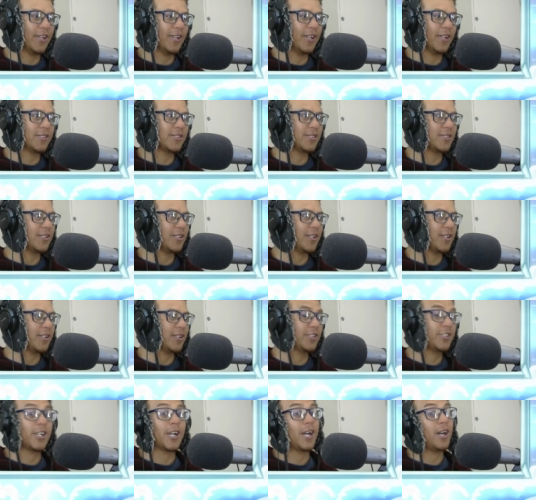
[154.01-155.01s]
yesterday.
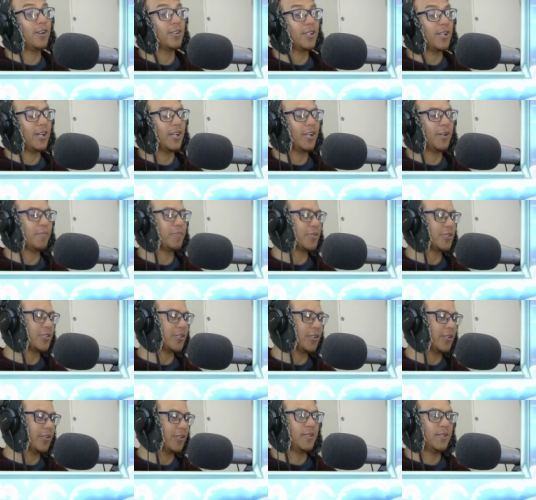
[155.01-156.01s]
Check out that
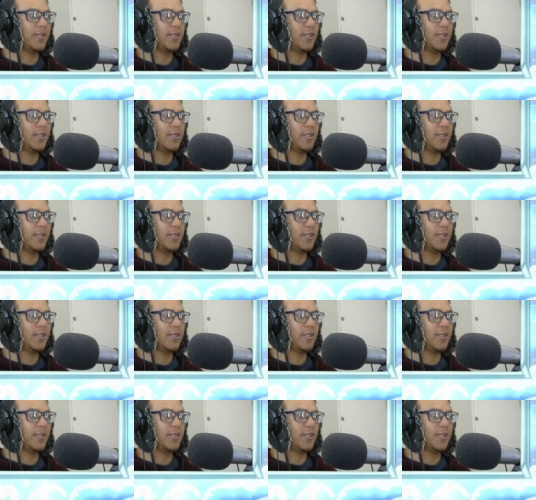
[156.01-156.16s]
episode.